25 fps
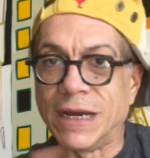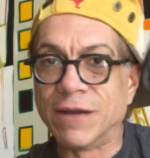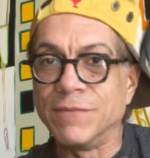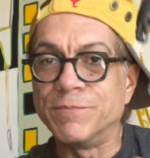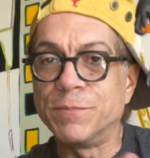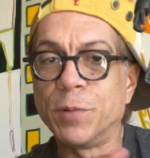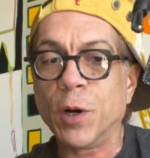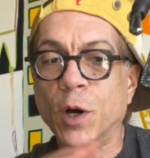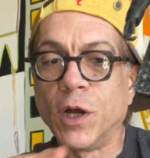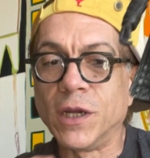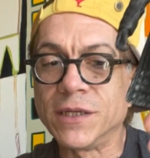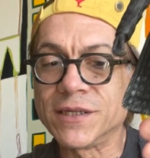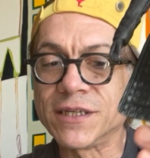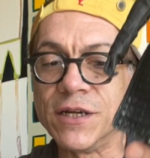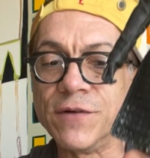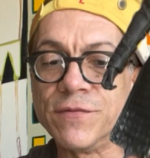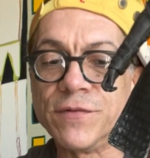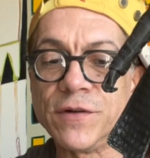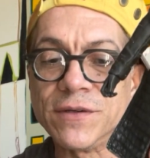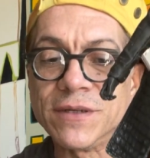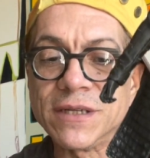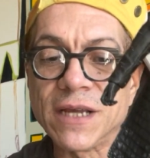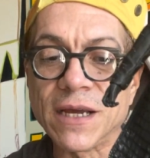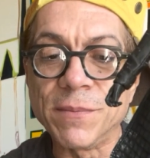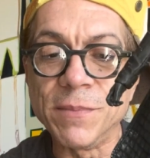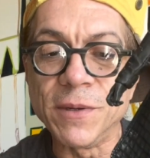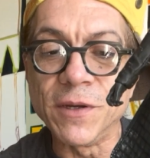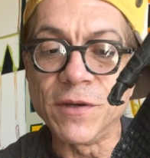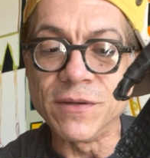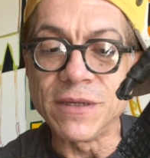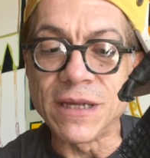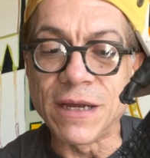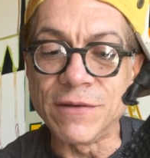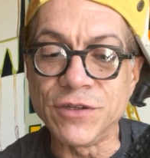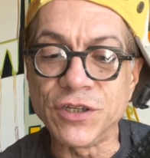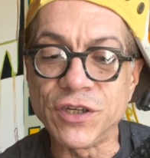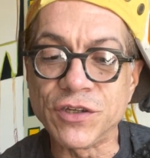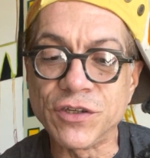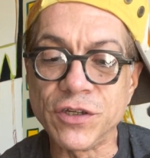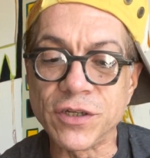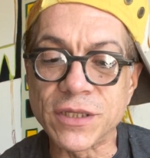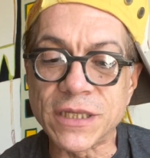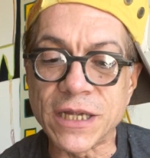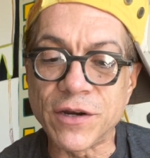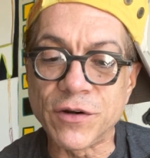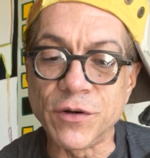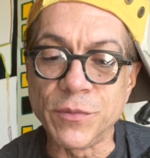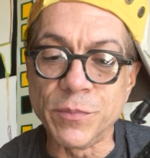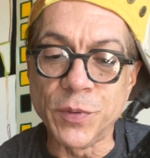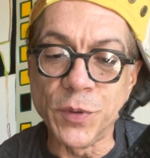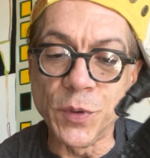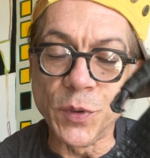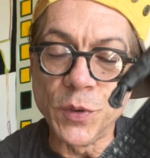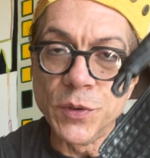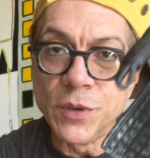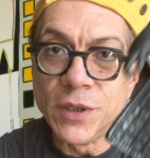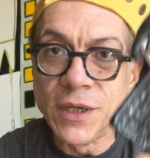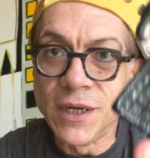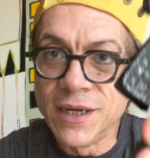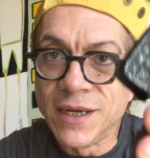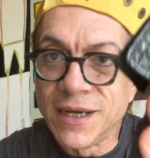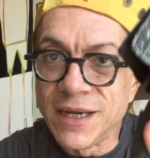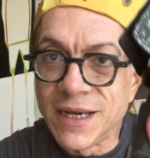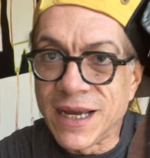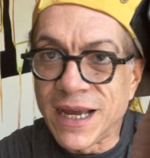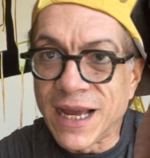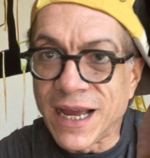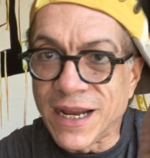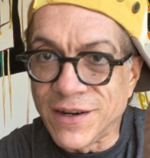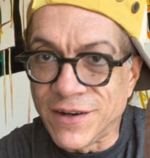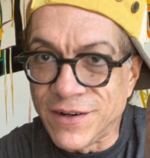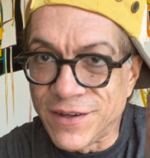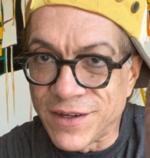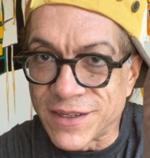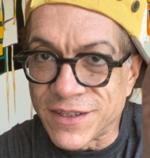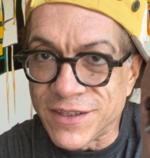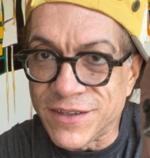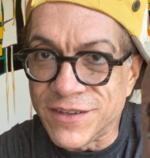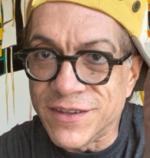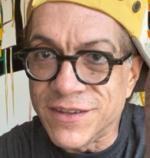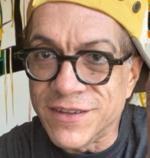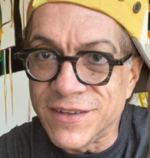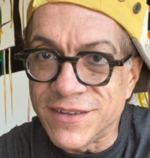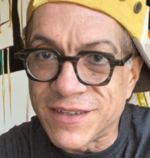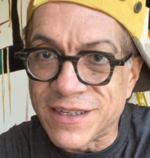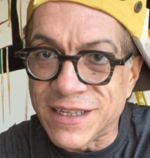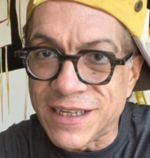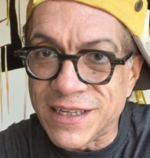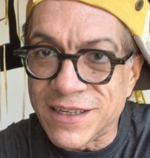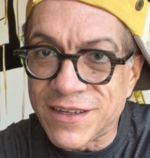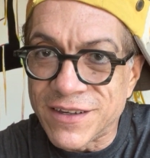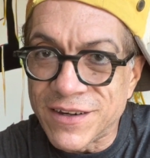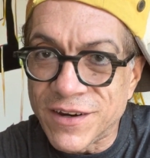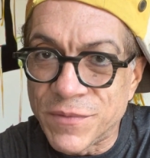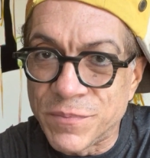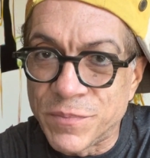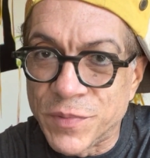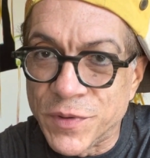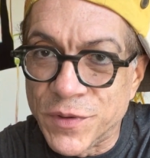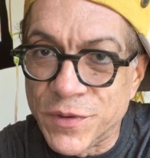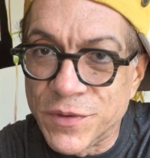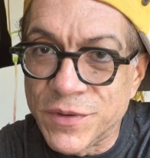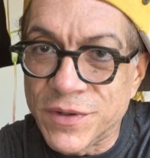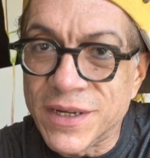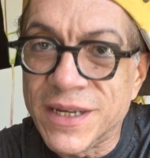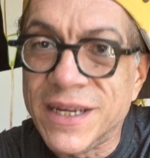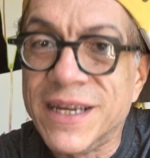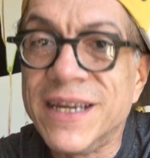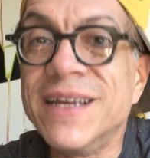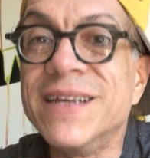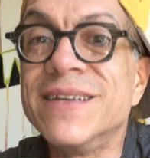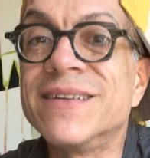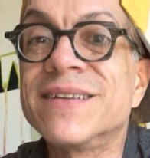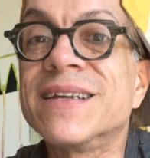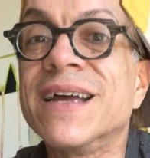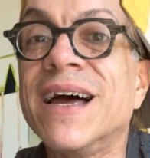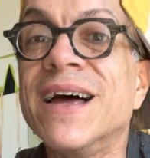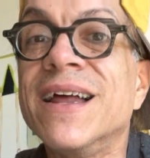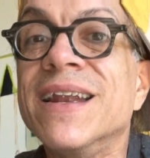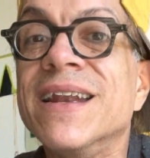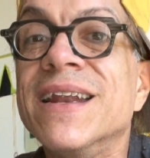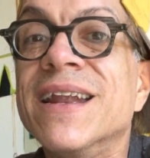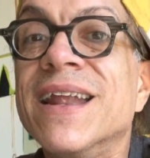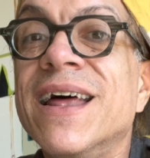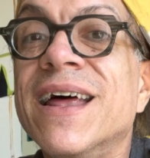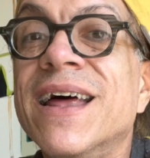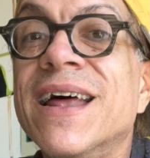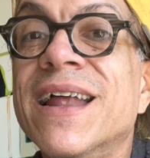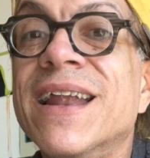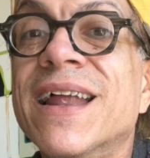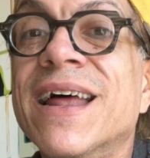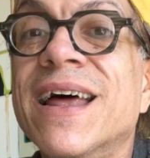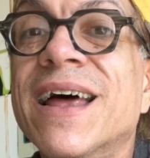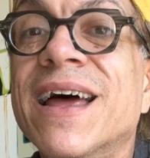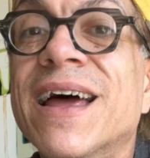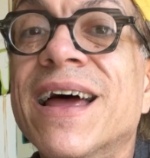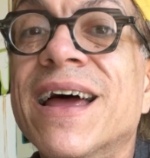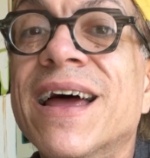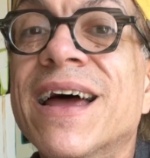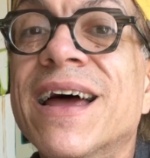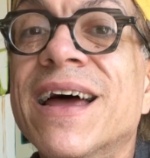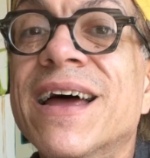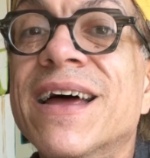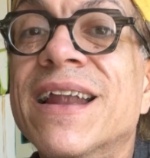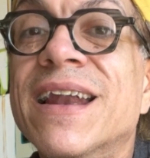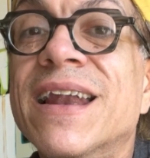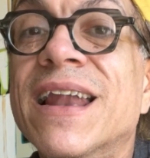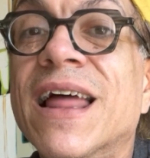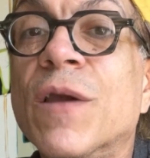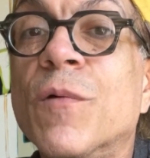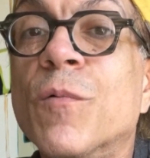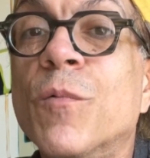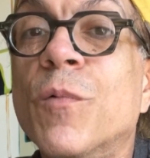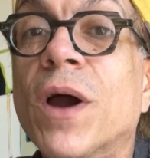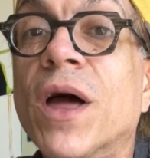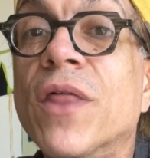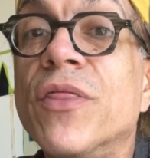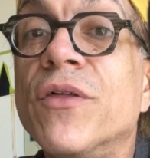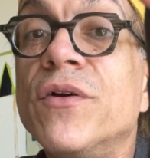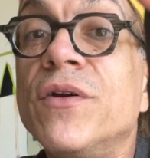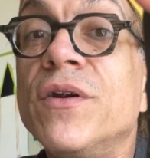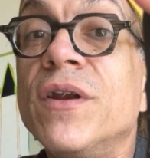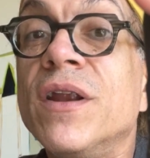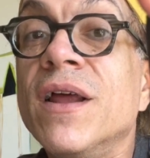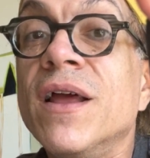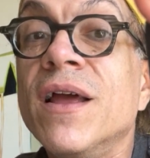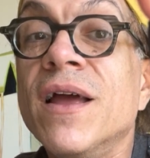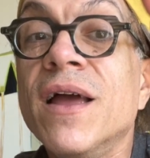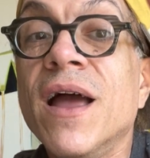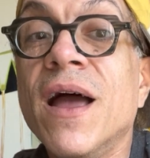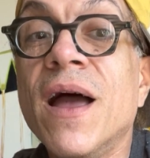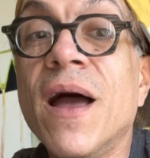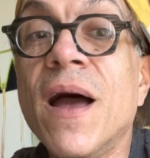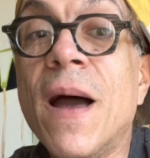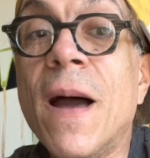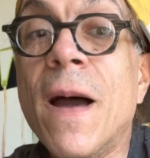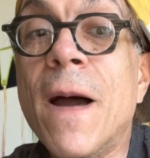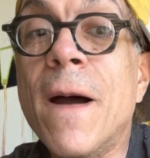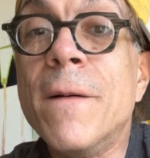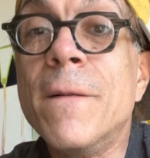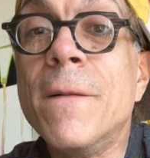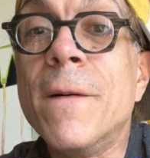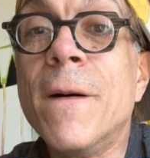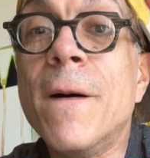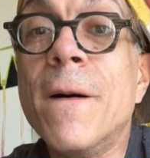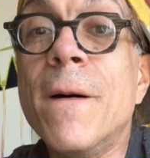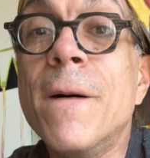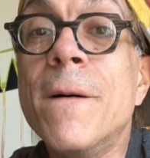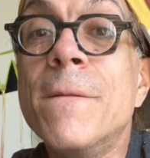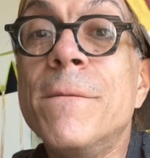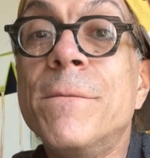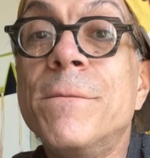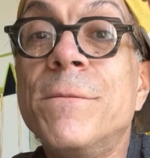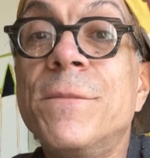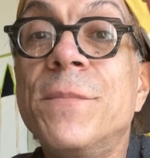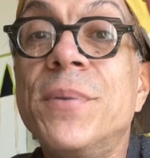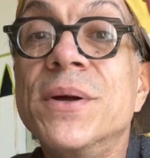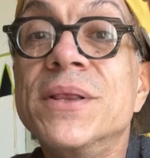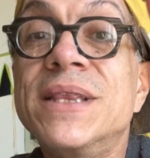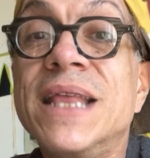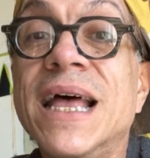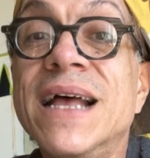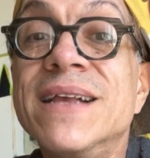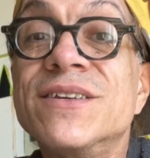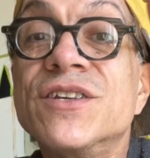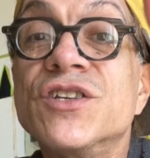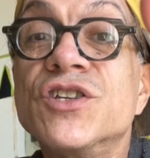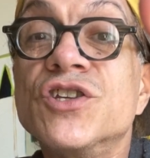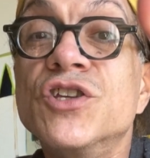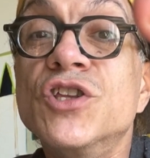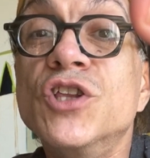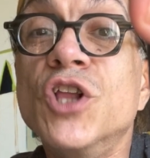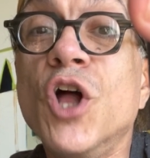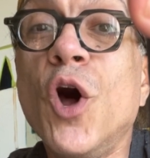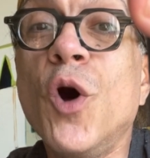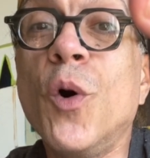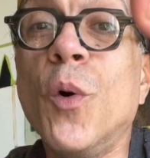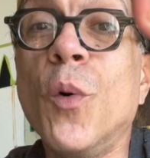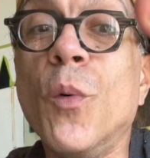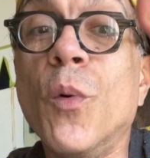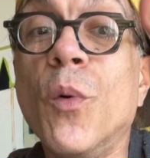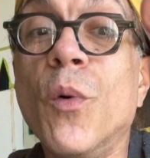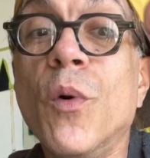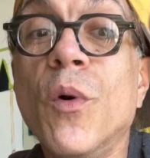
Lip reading: paused there for a second because I just looked at her boot, and look, you see her boot? It's got like weathered, but that's snow.